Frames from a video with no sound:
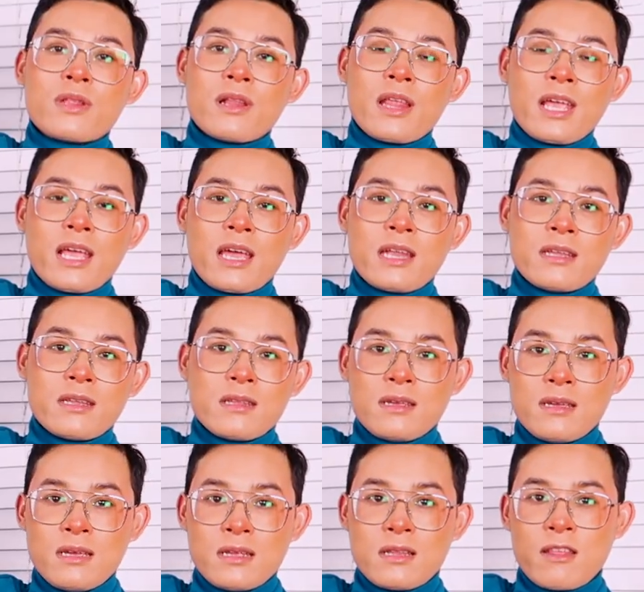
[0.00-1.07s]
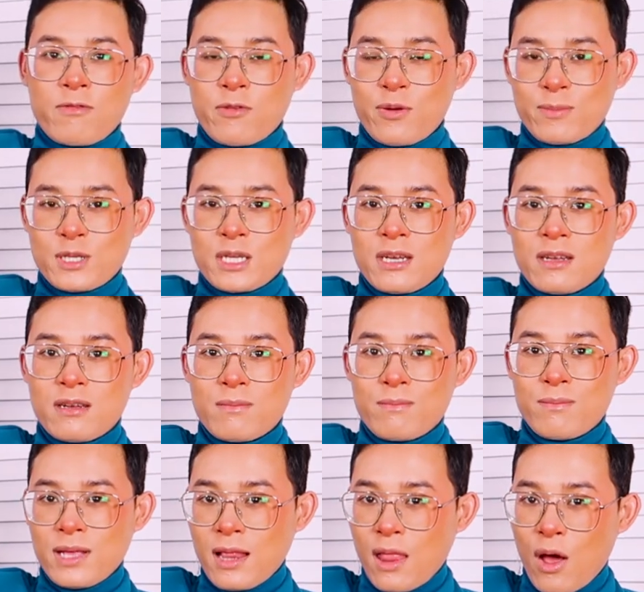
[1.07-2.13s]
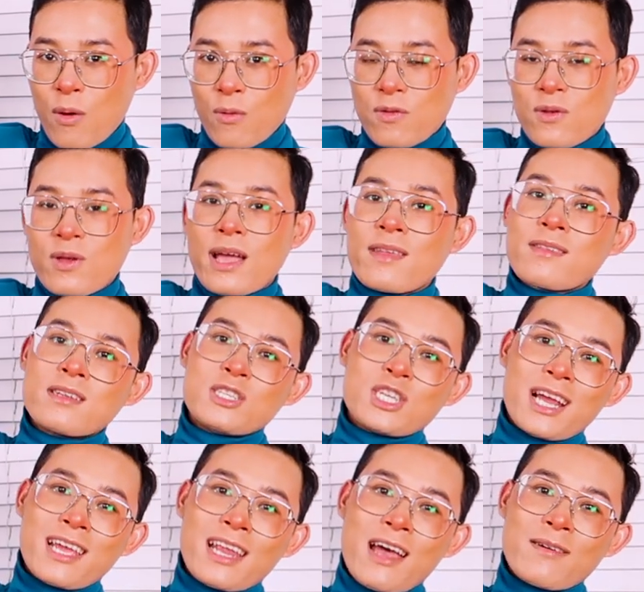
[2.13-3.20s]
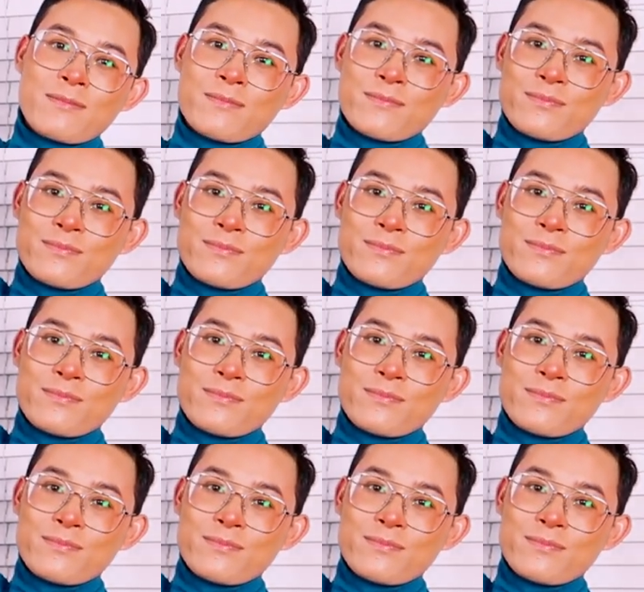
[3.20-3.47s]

the link in the description below so you guys can check it out.